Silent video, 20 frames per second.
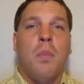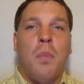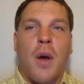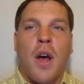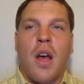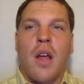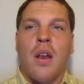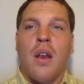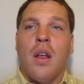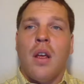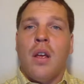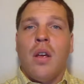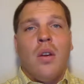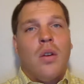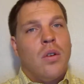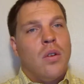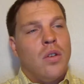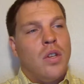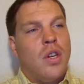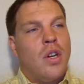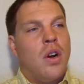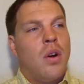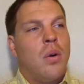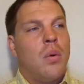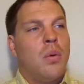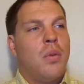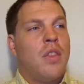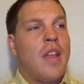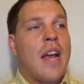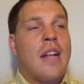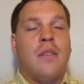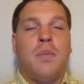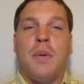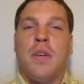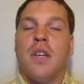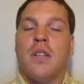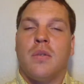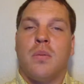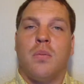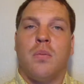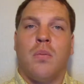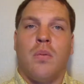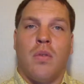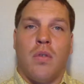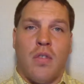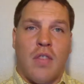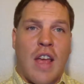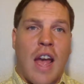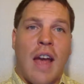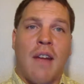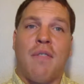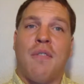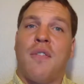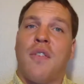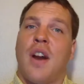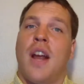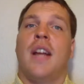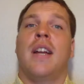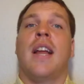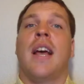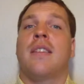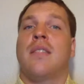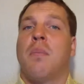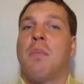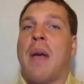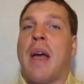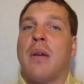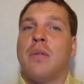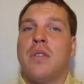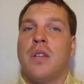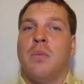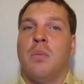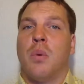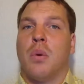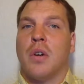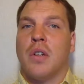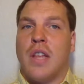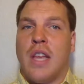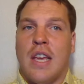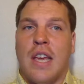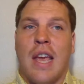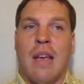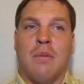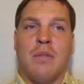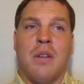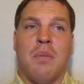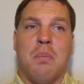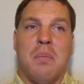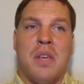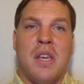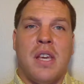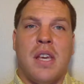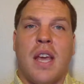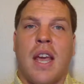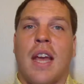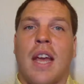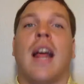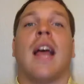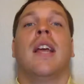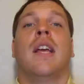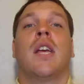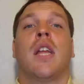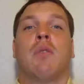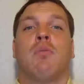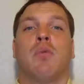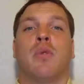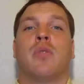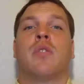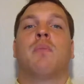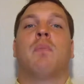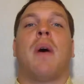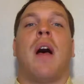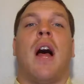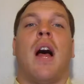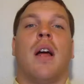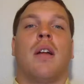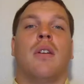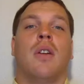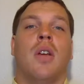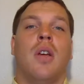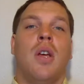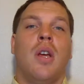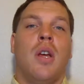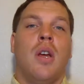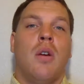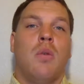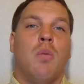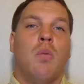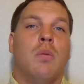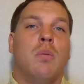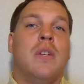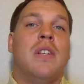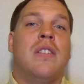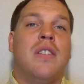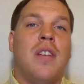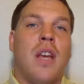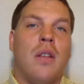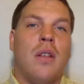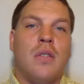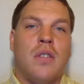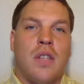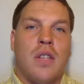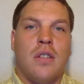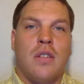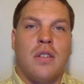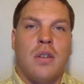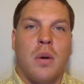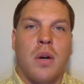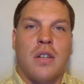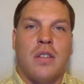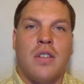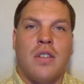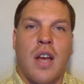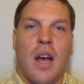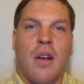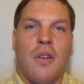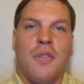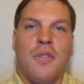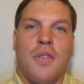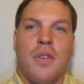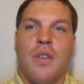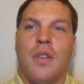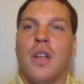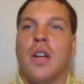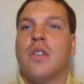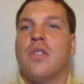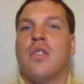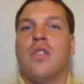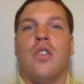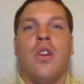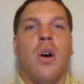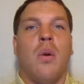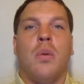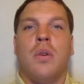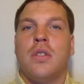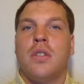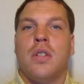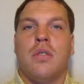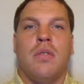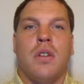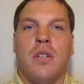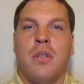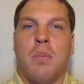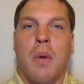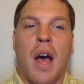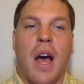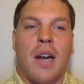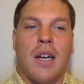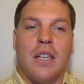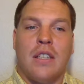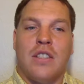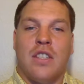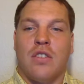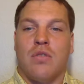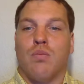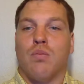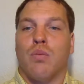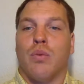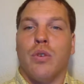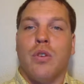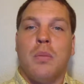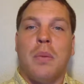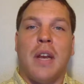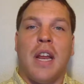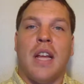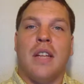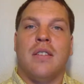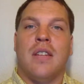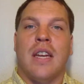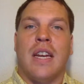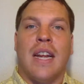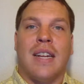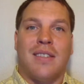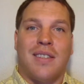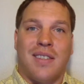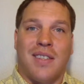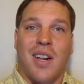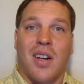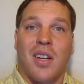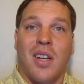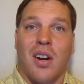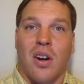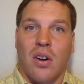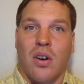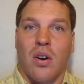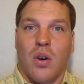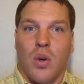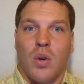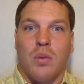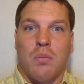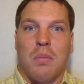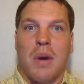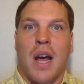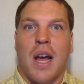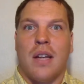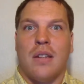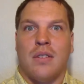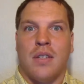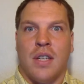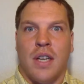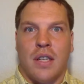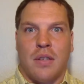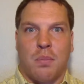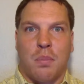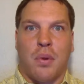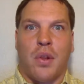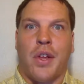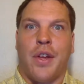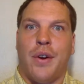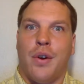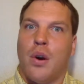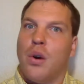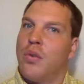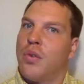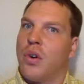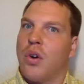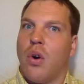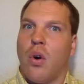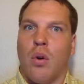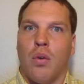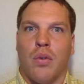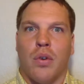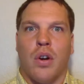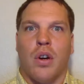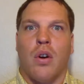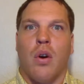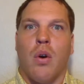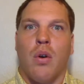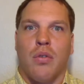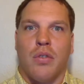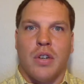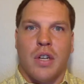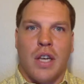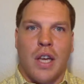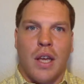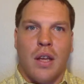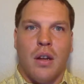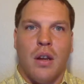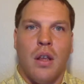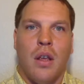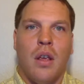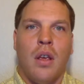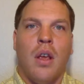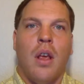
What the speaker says: But, that's because that friend has a bouncing board. They came to me and I can respond. When we say those things to ourselves, there's no one to respond. It just ruminates and it gets stuck in our own minds and gets played over and over again.